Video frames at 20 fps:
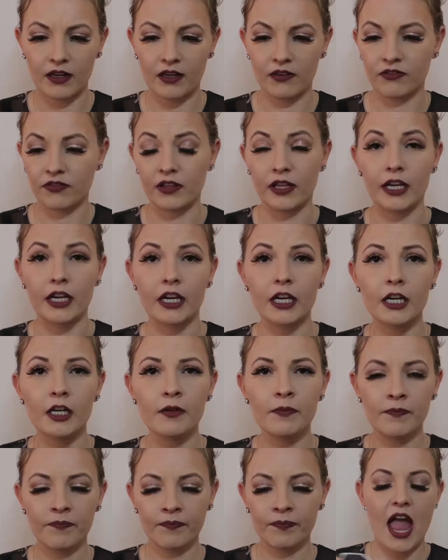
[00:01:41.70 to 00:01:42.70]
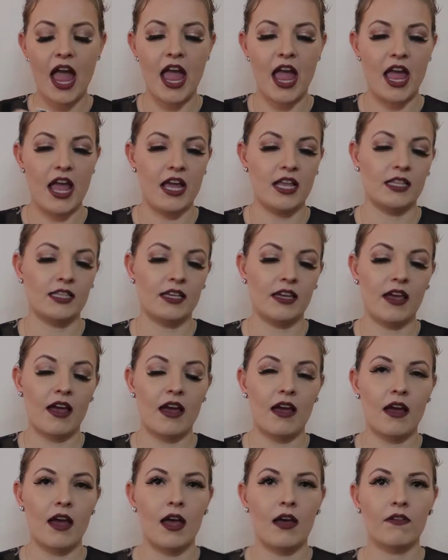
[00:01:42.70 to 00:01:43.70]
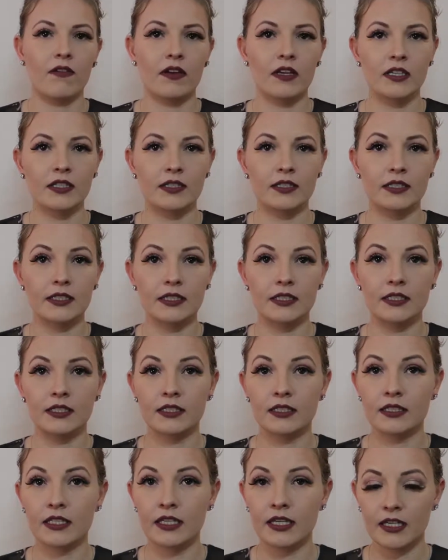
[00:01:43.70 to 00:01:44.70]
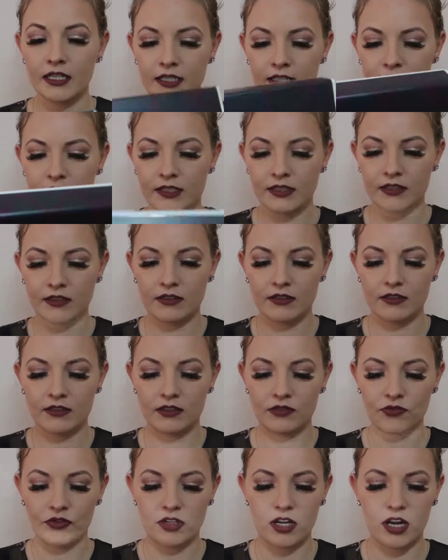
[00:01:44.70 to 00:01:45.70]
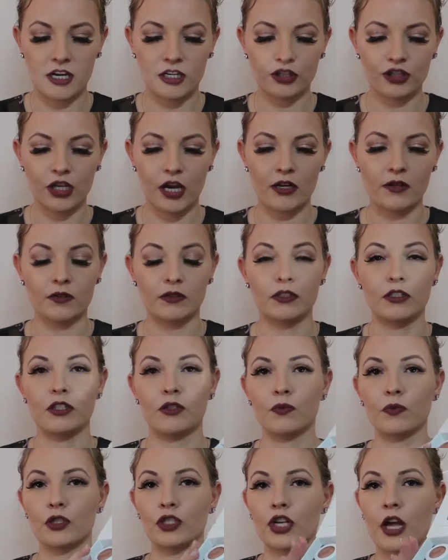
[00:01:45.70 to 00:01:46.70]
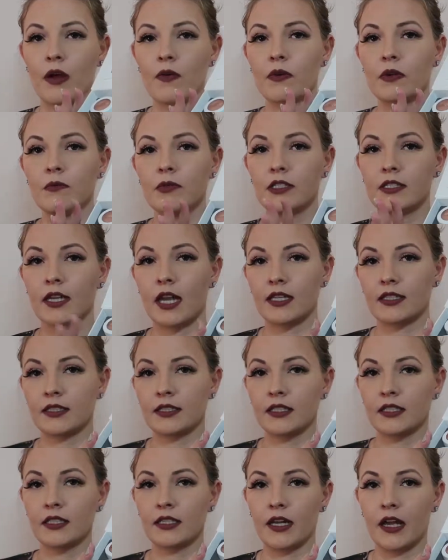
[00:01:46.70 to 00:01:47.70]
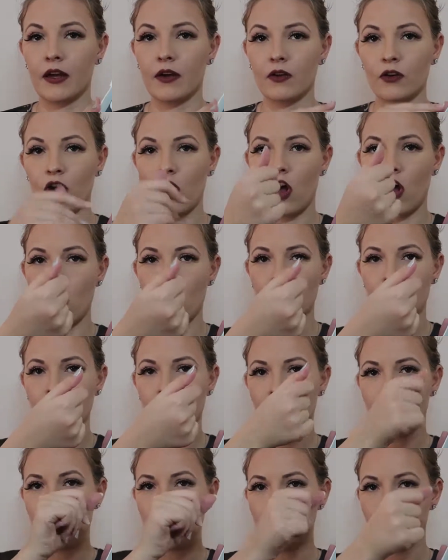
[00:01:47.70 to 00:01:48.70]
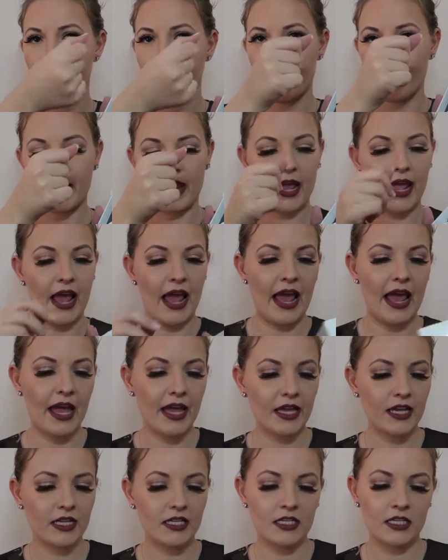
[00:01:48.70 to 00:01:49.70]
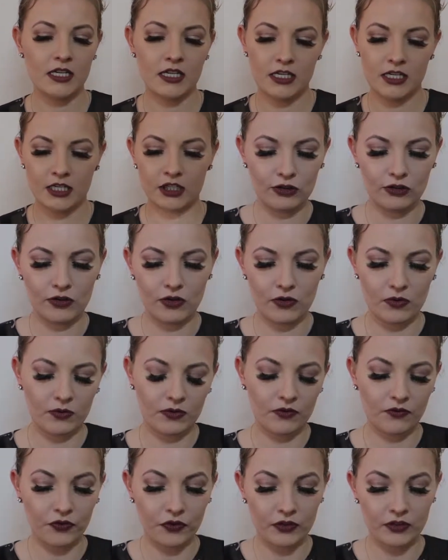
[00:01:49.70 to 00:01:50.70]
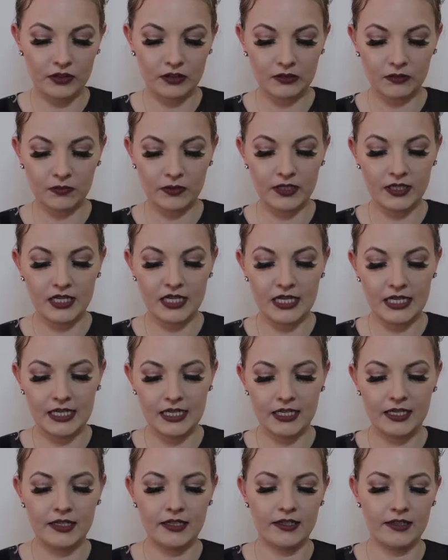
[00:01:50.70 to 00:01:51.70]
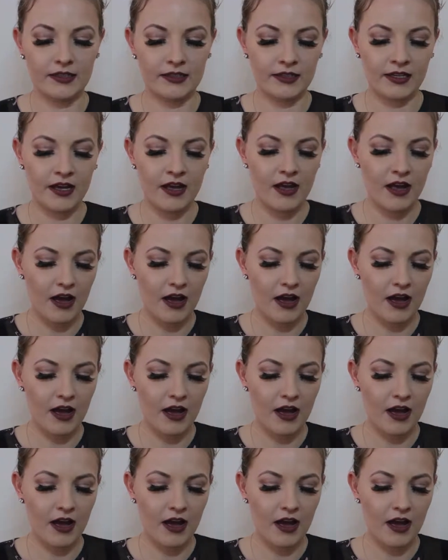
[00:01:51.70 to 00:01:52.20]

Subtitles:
a Flare, and they have 6 different eyeshadows here, which I will be testing it out on my hand. So the first one is